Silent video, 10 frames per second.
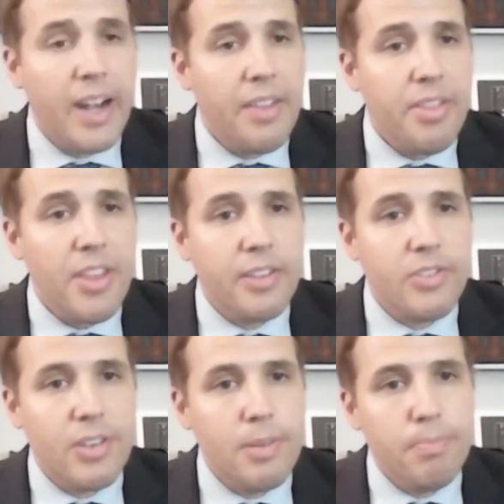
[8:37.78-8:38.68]
think it's
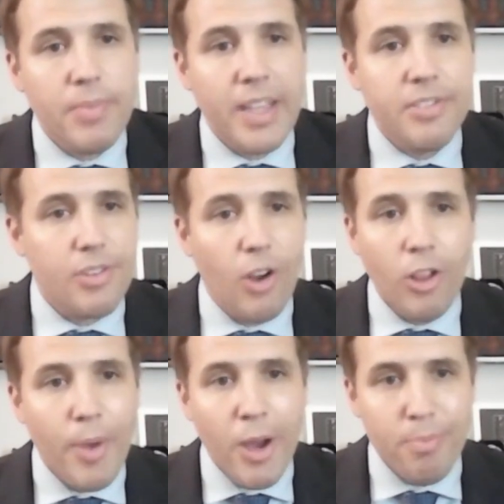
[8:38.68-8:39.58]
all
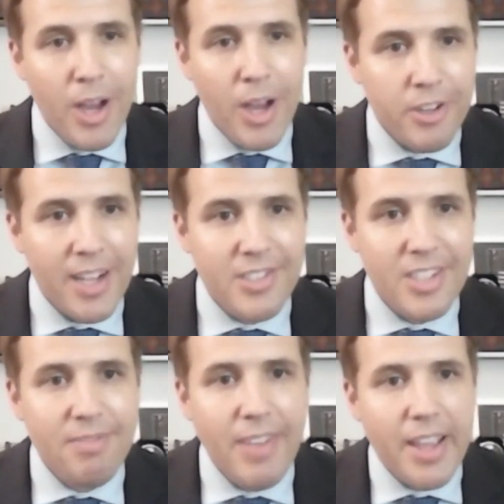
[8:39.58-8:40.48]
about
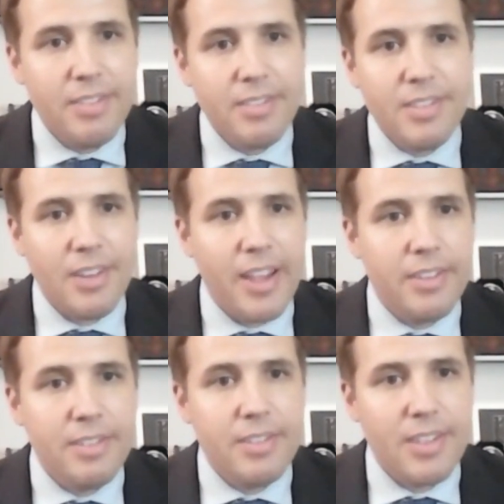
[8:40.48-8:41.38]
modernizing and
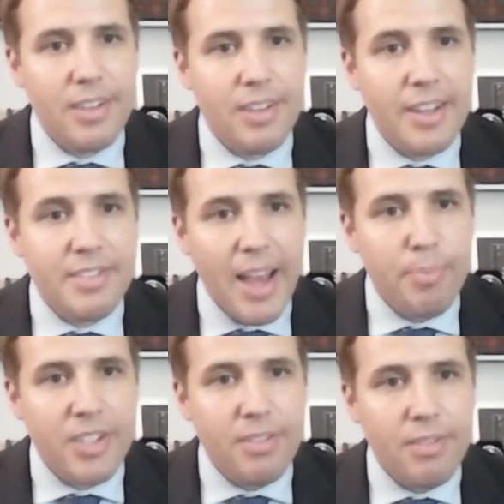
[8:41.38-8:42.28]

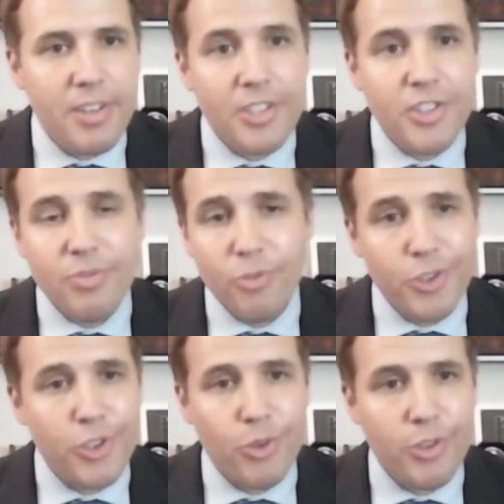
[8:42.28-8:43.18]
adapting, not just for the
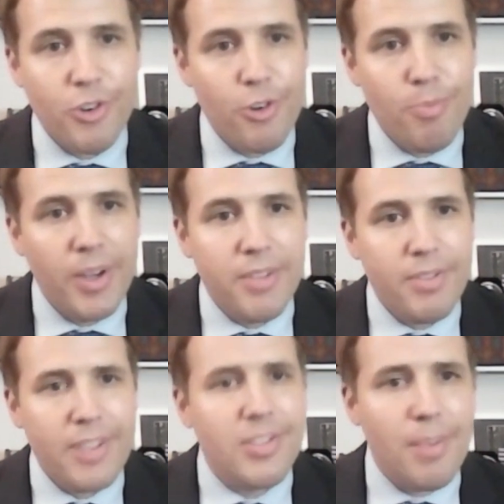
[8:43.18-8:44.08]
short term, but
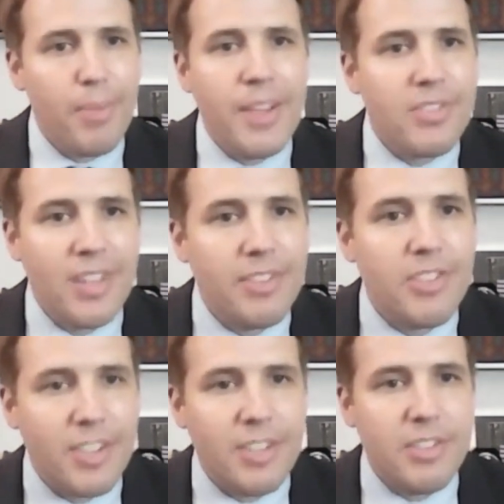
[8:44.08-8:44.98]
things that make sense to
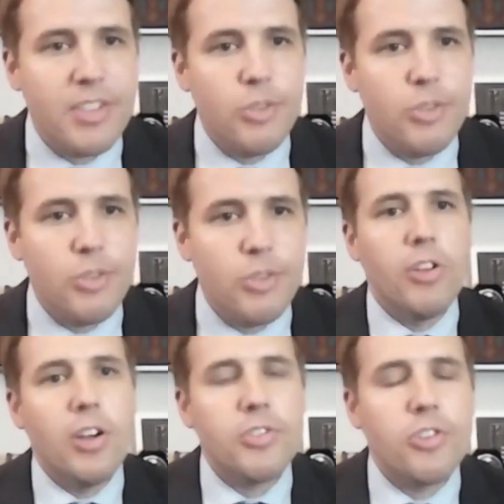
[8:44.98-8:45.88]
continue over the
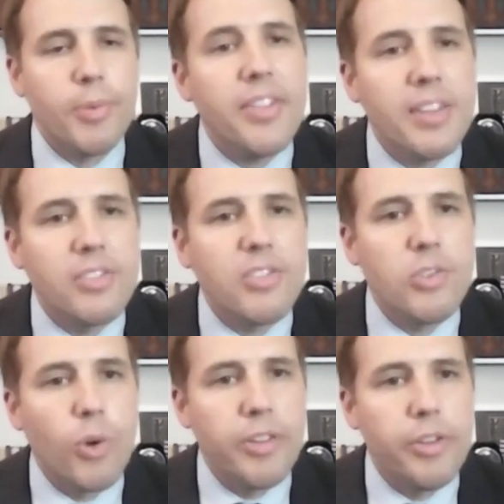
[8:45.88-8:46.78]
long term. And I think this is
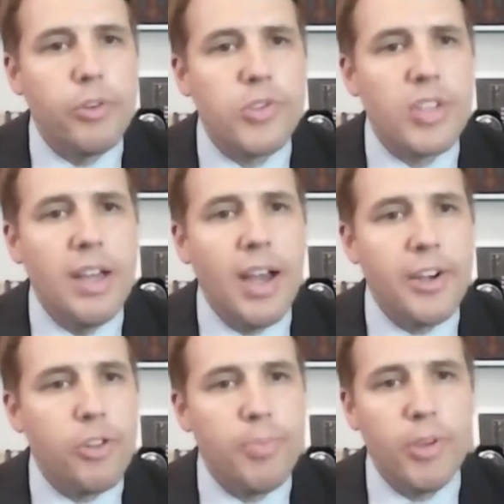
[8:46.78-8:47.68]
one of those. I
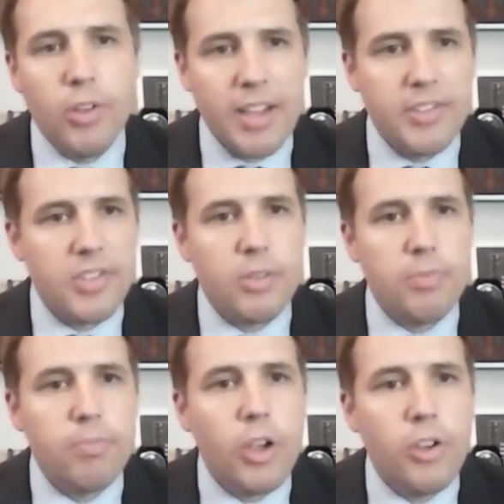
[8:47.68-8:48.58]
know the bill has
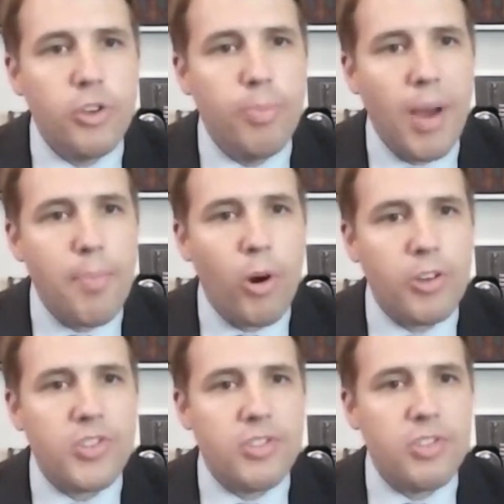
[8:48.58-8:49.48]
some good
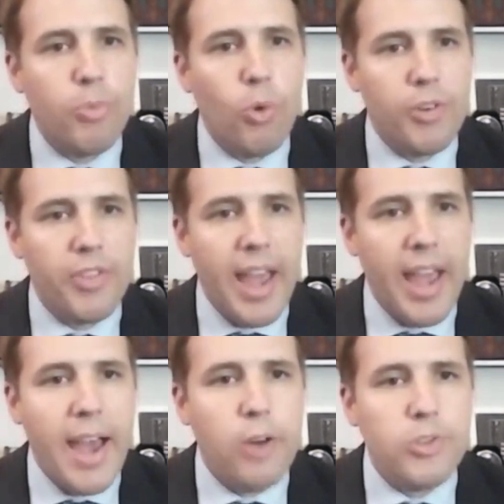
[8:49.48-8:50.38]
bipartisan support in the
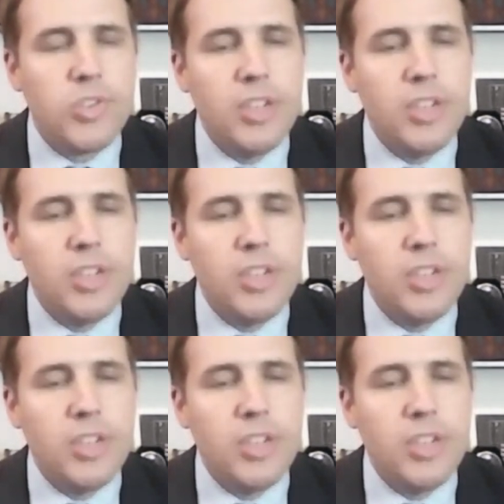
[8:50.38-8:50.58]
House,